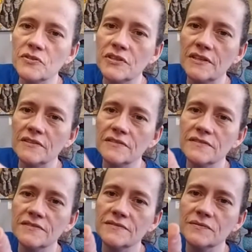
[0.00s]

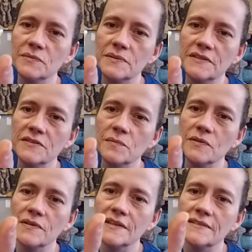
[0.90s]
shakers will be in
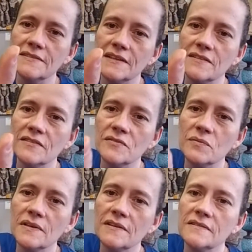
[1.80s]
tomorrow night's sale as
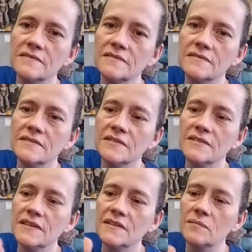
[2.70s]
well. Aren't
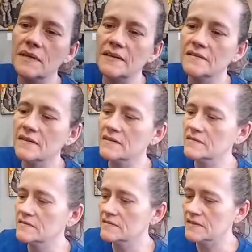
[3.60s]
they amazing?
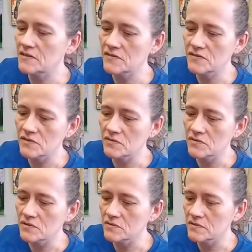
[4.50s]
They're so
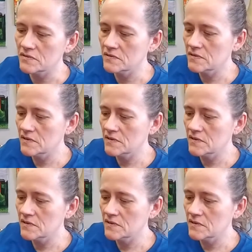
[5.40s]
cool.